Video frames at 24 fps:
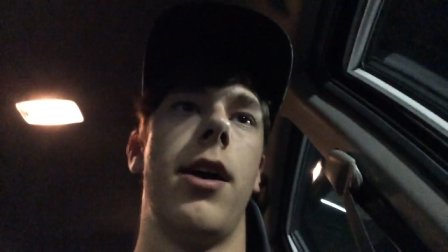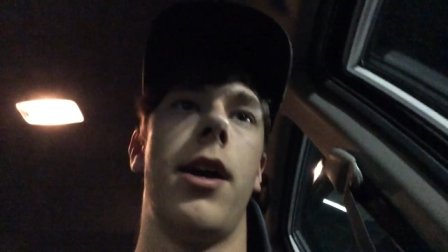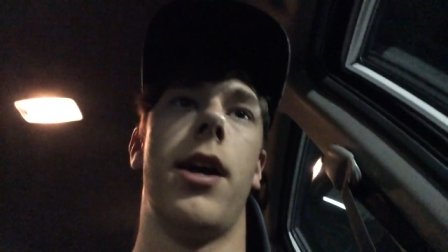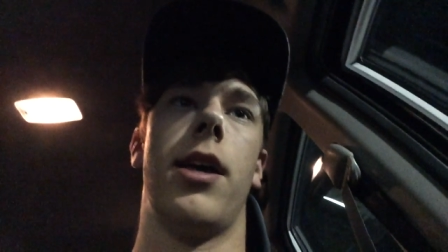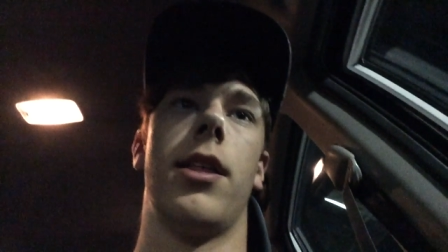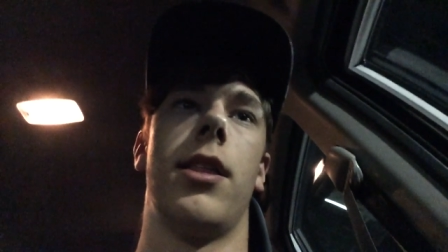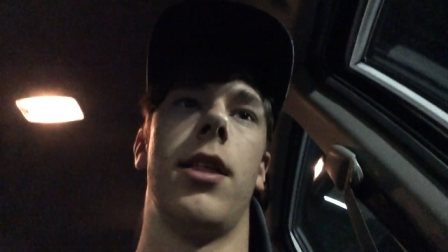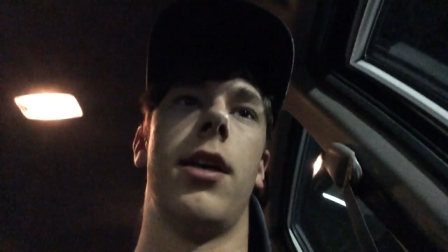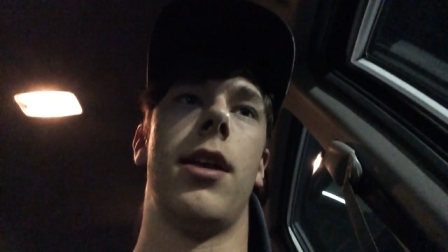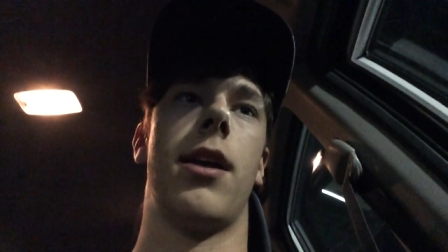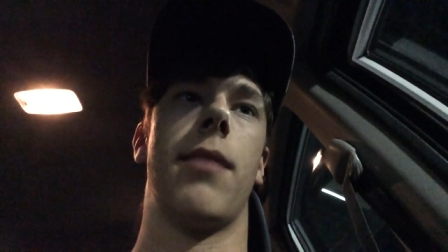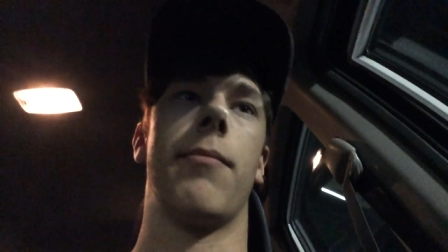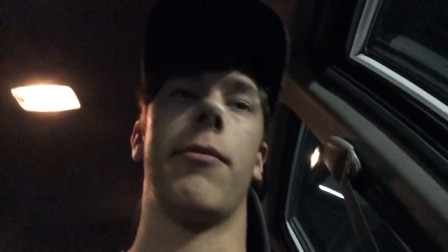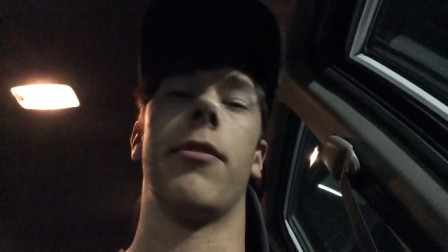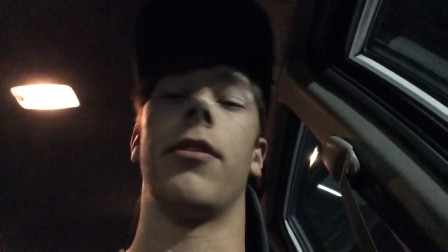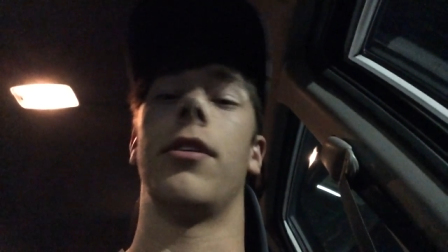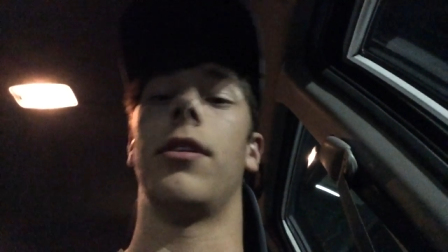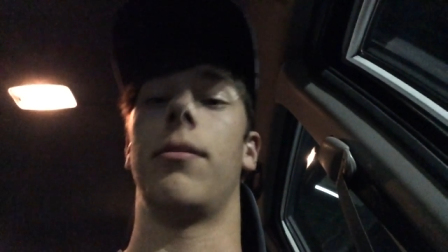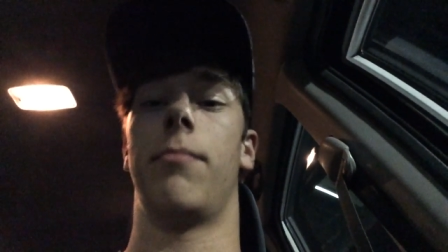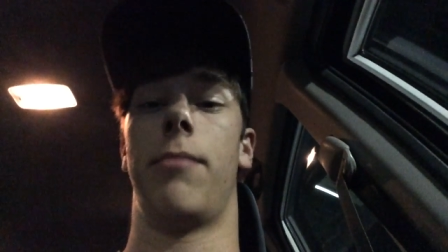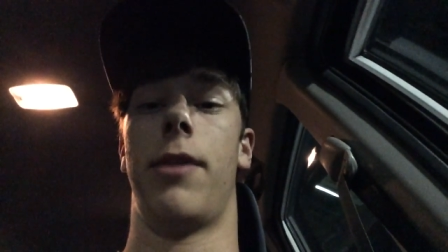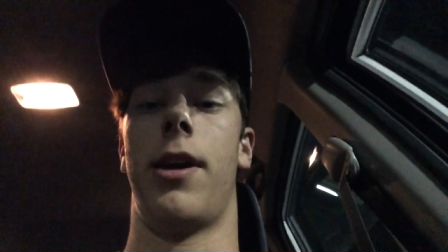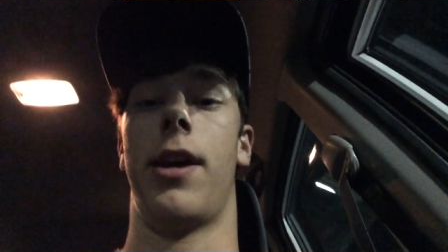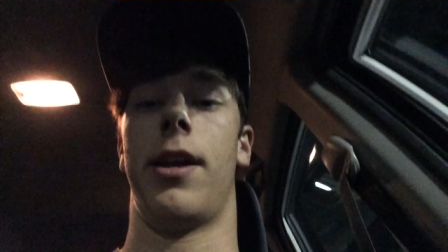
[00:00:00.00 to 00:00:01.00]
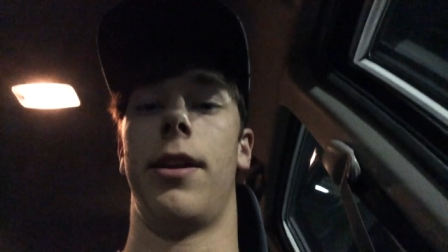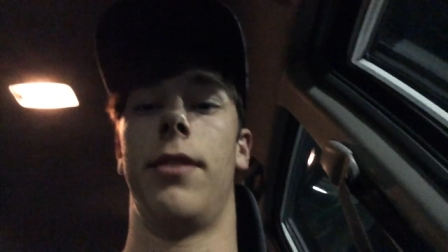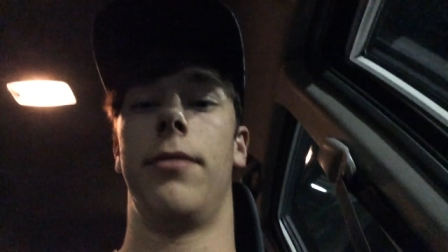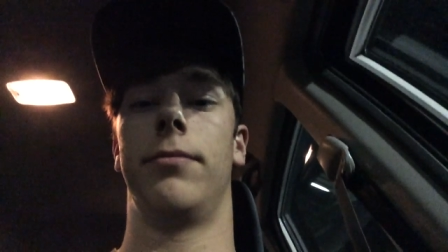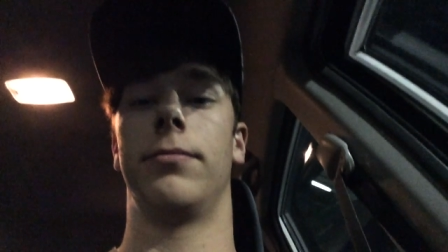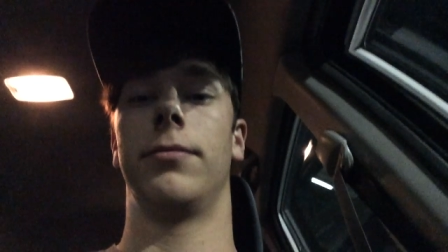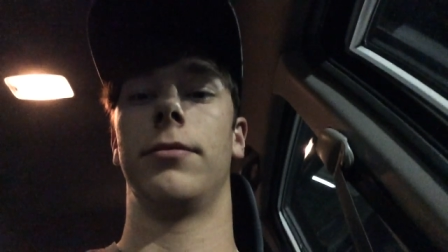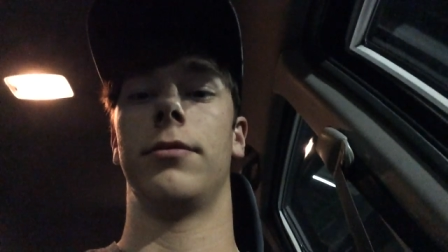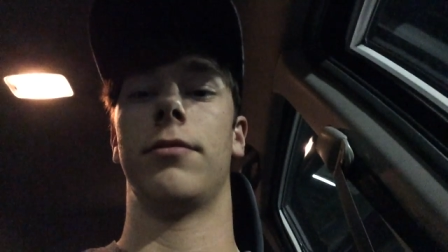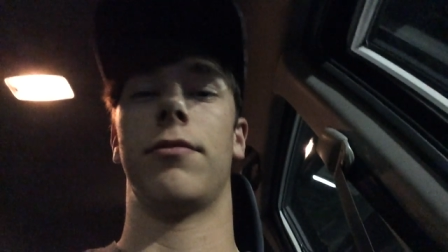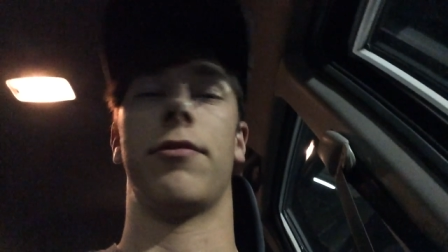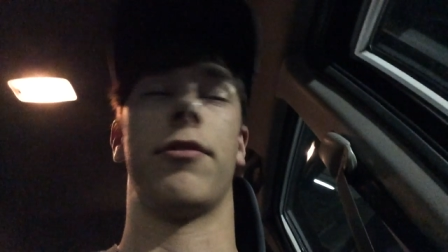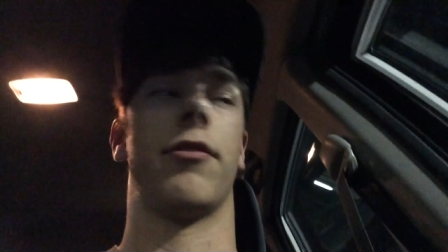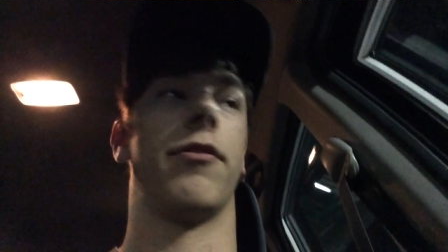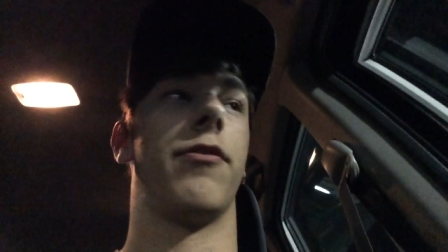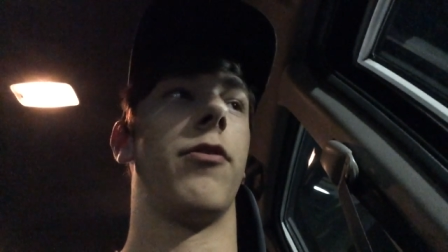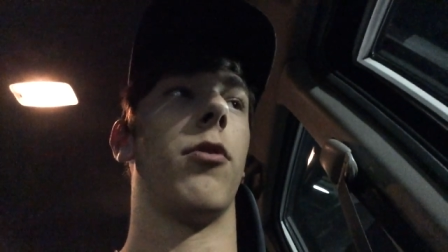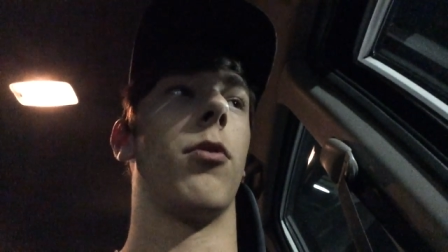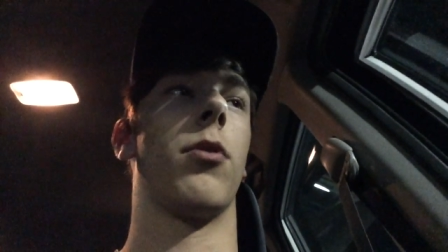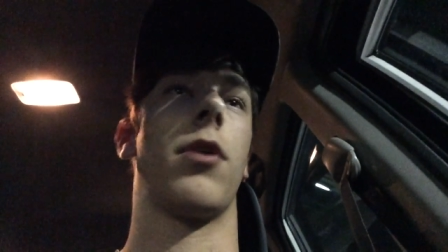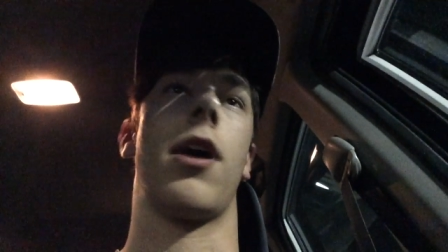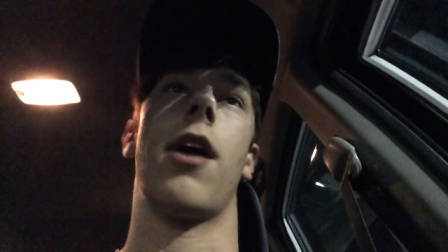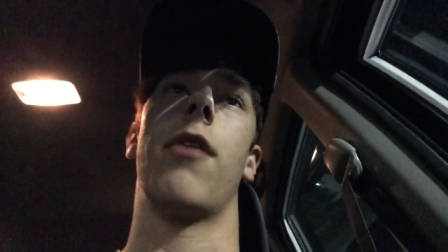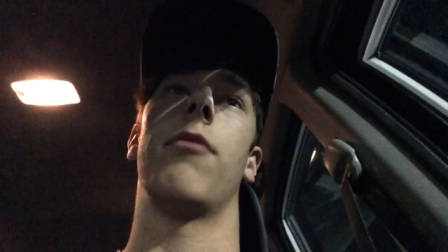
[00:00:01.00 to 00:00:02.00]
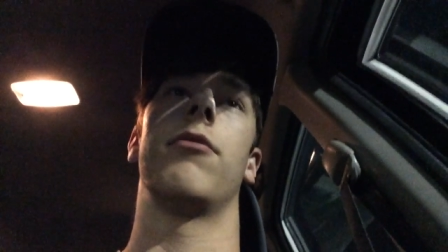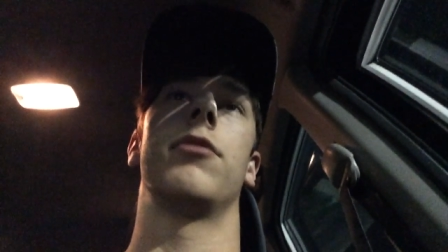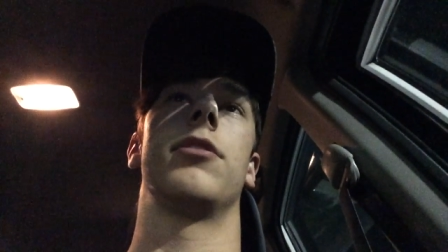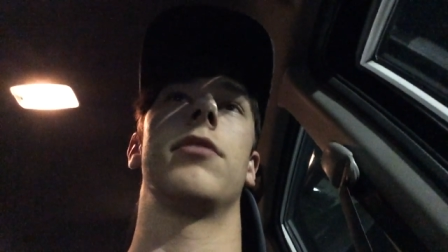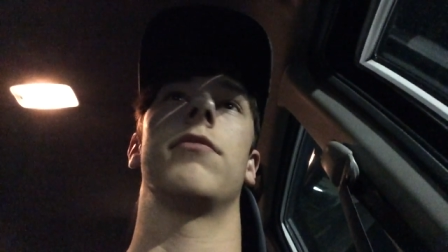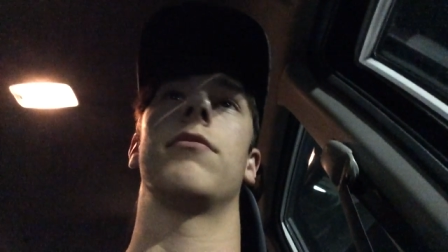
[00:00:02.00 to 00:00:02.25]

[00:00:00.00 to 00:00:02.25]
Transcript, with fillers: and then I'm going to bed for four hours